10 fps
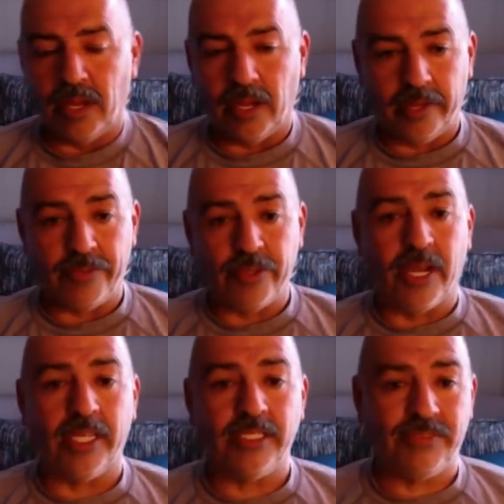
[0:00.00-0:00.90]
if you
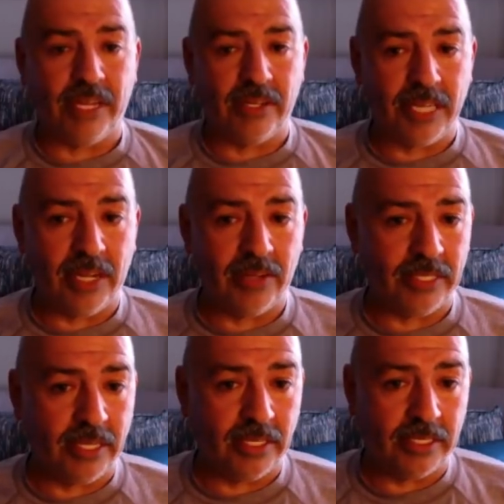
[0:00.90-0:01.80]
guys found
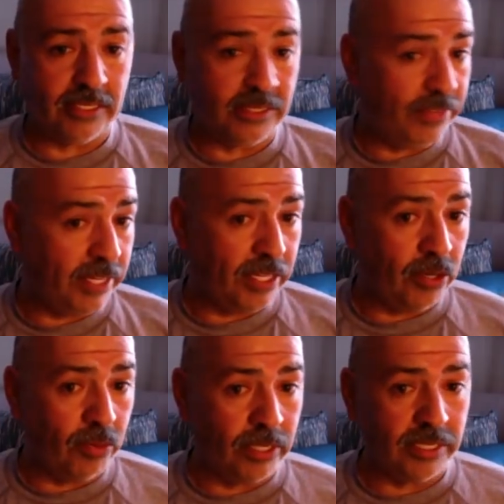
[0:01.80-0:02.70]
out that this
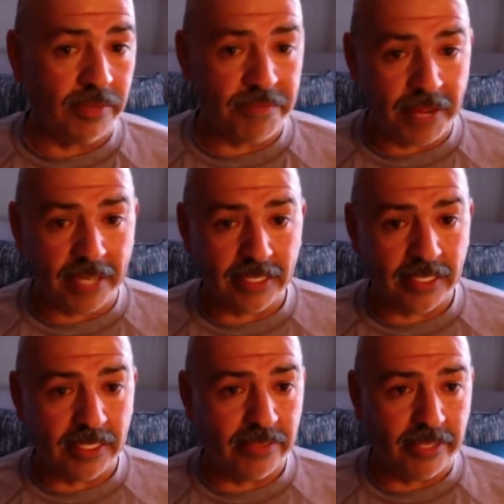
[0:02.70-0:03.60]
video was
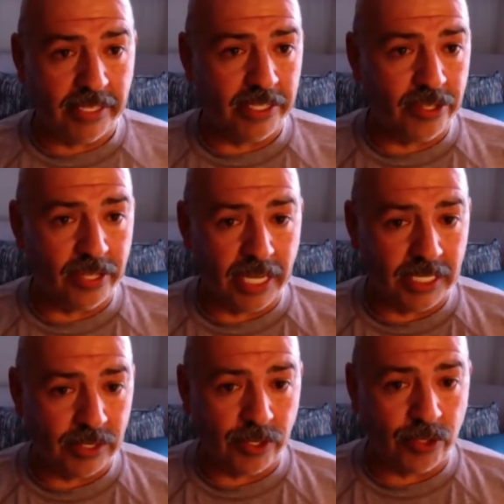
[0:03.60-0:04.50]
effective and you
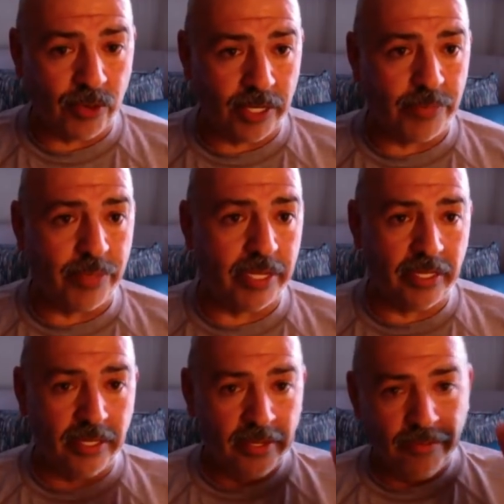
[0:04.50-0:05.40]
guys learned quite a
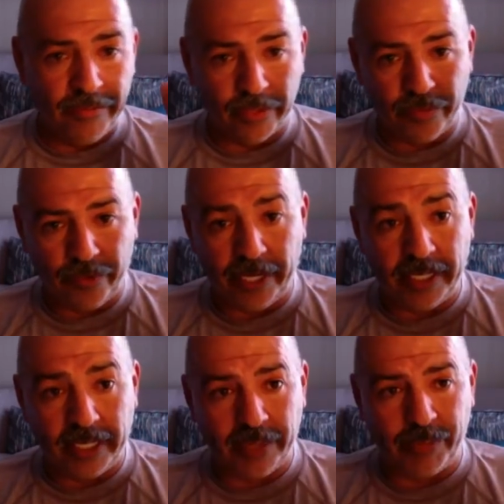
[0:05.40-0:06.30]
bit, feel
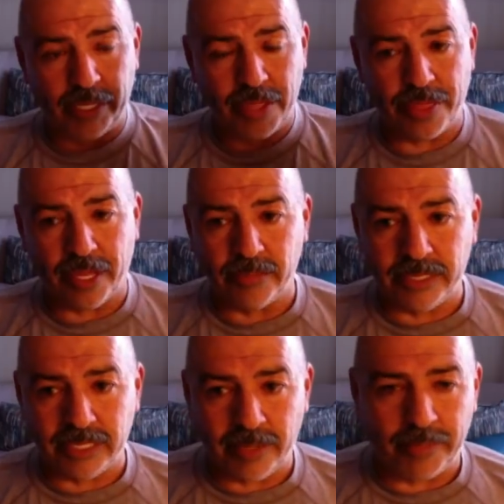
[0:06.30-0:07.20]
free to give me a
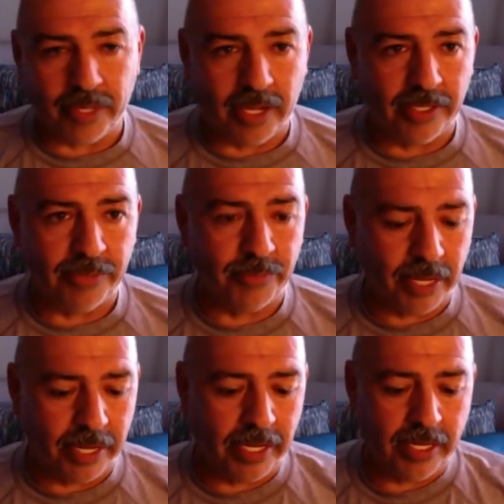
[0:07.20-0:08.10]
thumbs up on
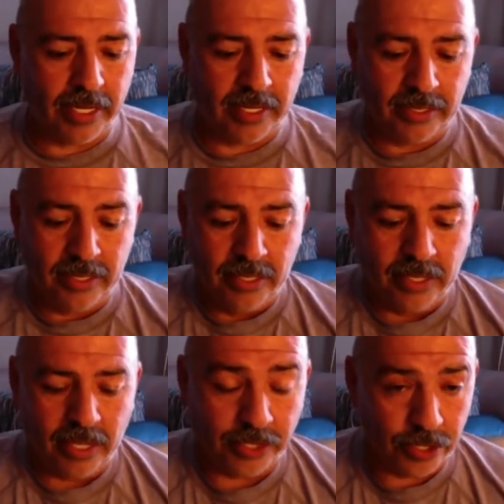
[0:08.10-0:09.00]
my
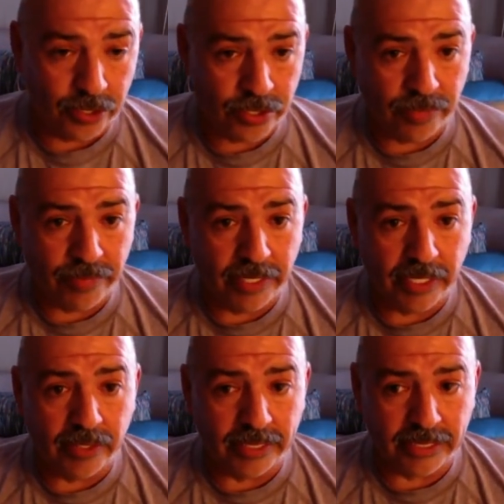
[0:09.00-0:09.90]
on the YouTube
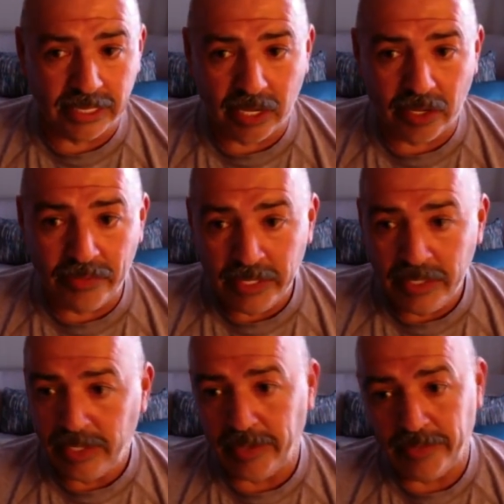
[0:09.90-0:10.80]
video itself.
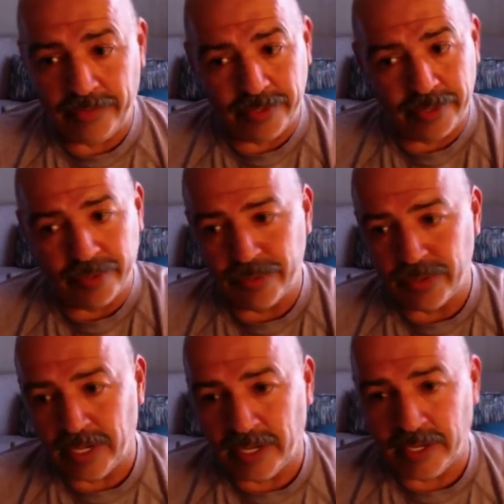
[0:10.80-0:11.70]
If you